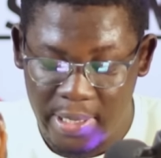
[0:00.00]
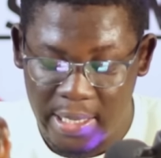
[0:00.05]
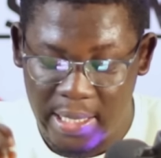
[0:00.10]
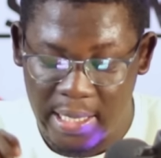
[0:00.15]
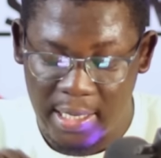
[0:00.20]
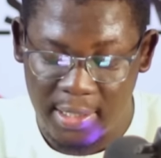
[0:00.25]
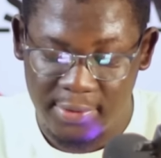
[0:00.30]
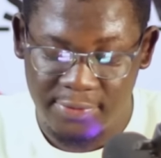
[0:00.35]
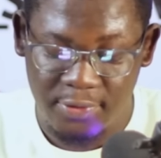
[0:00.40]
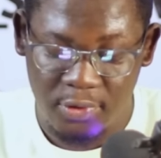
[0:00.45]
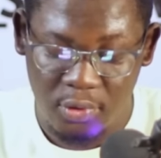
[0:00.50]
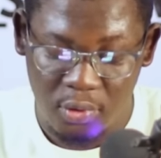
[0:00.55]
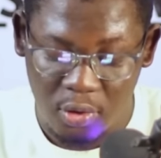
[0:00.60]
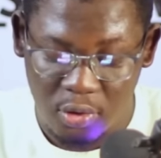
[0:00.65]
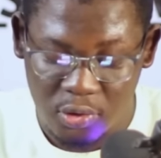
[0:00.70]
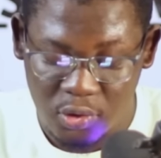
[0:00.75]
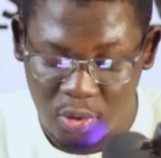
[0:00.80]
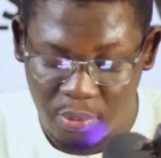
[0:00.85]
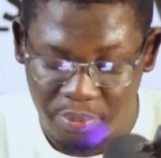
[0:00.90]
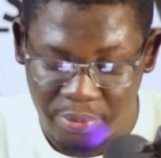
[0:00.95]
And I
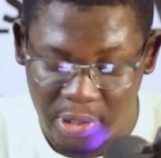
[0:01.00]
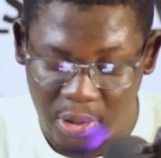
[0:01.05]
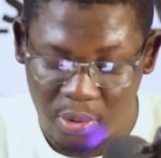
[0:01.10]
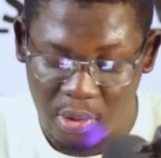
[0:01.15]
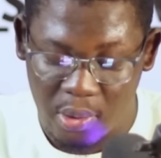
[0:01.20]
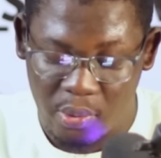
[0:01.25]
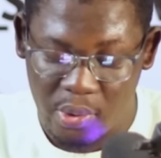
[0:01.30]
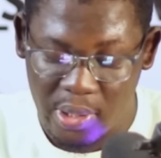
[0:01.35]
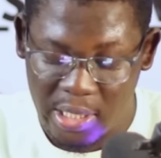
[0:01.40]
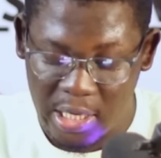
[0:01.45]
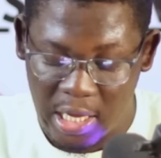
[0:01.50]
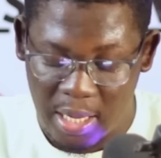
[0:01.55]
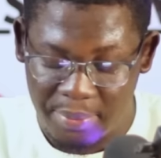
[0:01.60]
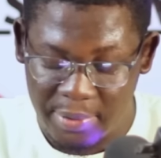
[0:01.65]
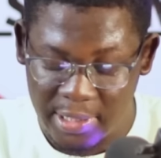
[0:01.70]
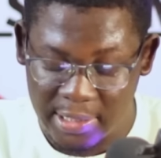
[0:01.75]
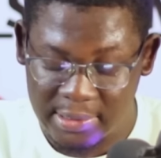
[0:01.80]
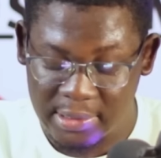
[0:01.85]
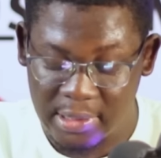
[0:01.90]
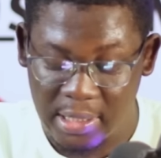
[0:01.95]
also bring you a quick
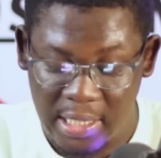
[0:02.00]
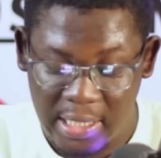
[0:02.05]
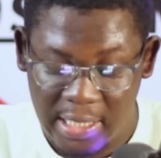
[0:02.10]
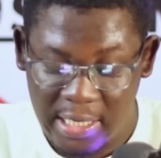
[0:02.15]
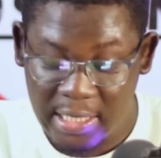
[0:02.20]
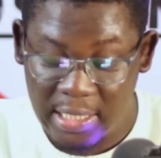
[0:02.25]
update.